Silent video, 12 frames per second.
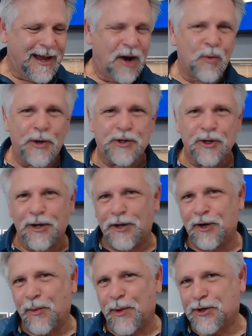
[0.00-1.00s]
uh, Richard,
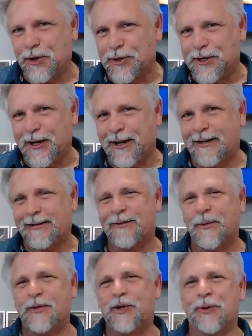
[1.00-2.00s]
under Richard's uh,
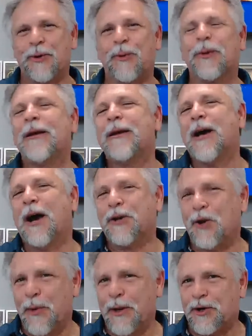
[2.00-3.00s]
Richard Threw,
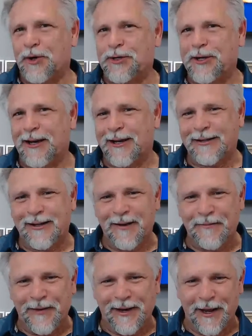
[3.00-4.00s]
under Richard's uh,
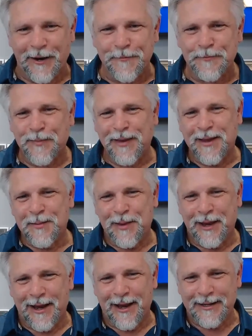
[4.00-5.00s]
uh, video,
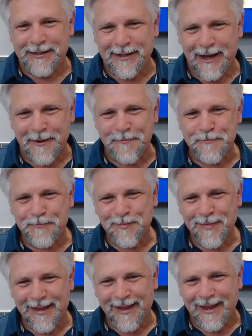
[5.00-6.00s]
because uh,
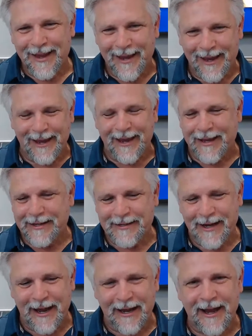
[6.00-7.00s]
he
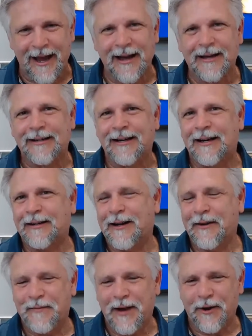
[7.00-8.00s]
is a uh,
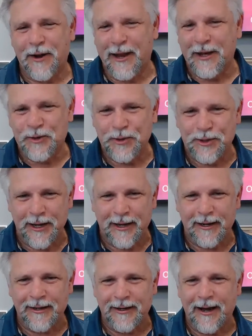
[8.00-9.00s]
a very
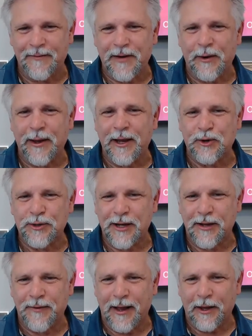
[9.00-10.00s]
interesting, uh, very
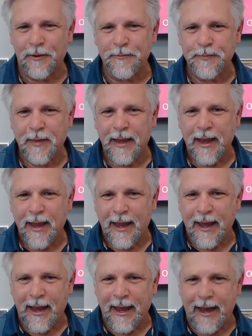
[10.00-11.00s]
interesting fellow.
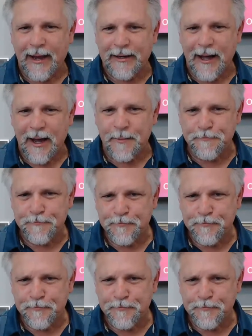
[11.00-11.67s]
And um,